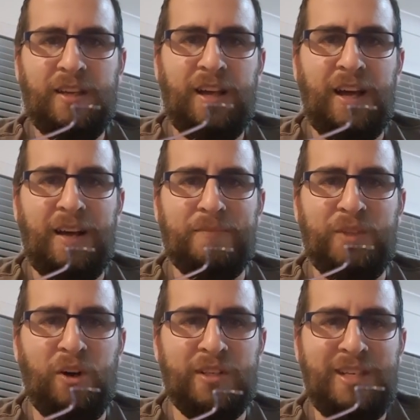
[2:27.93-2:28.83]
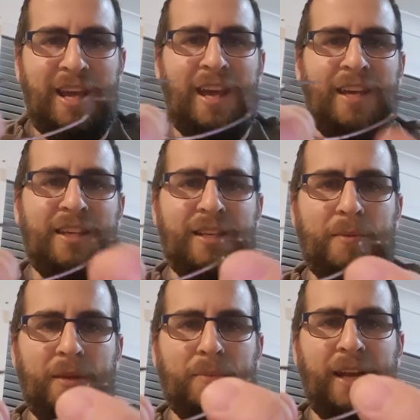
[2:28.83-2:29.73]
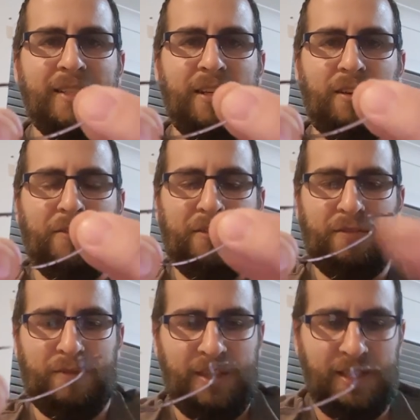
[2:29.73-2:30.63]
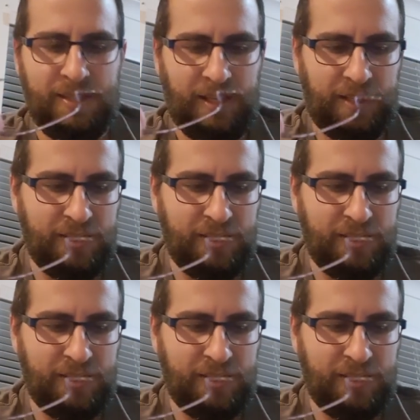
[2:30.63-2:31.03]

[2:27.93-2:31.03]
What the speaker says: not tear your tip of your plastic off with this thing.